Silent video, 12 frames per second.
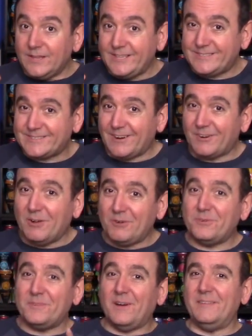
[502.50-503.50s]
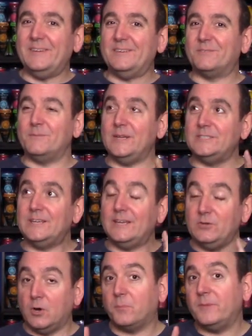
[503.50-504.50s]
let's start off with all the information I
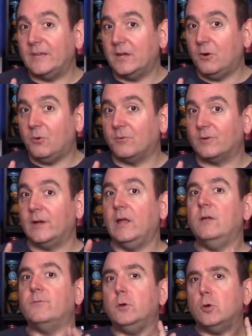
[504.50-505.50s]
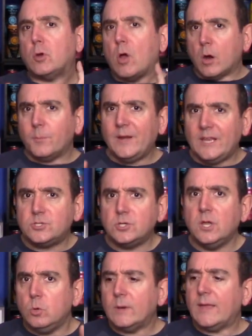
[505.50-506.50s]
normally go over. For your
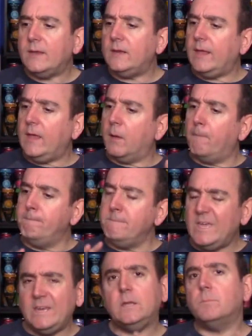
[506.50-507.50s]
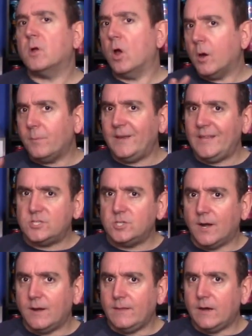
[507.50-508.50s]
carbonation, you're getting a medium carbonation
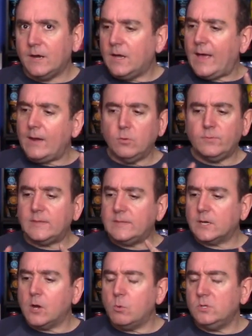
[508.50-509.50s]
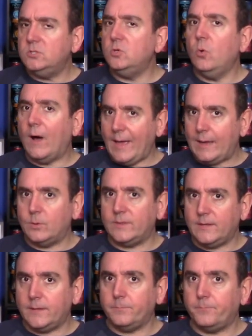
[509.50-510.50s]
out of there. I don't think they're going too high with
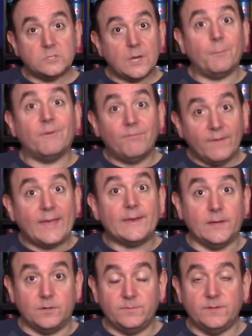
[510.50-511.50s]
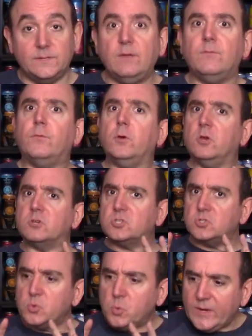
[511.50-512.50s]
it, which I'm a fan of. And for your
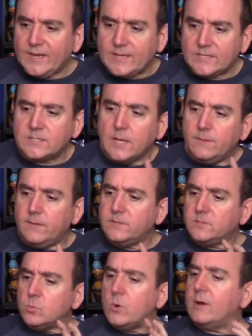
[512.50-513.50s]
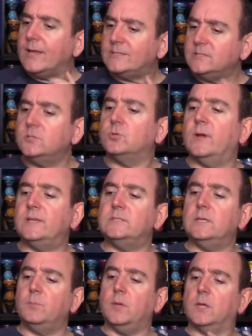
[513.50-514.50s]
sweetness, this is where it gets
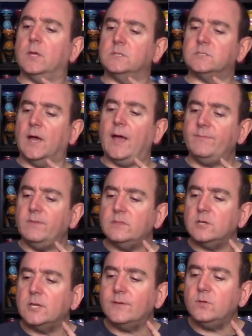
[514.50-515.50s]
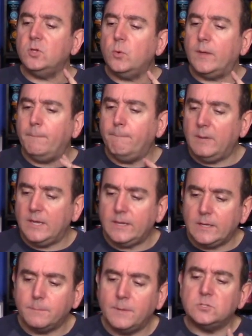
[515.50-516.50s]
interesting, because I think they're giving you a
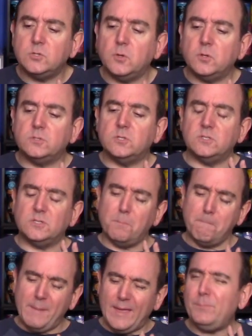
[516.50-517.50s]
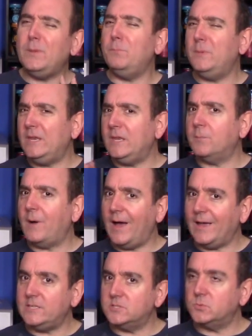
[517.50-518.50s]
medium to maybe medium
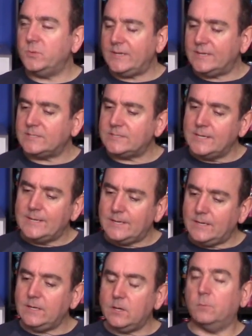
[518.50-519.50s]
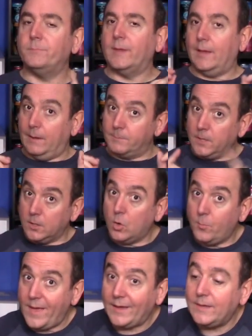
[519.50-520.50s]
high sweetness. You know, I'm gonna
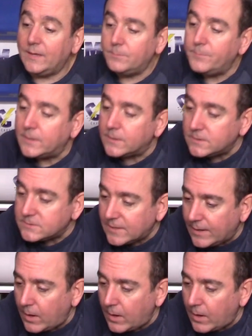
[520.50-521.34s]
go back in, because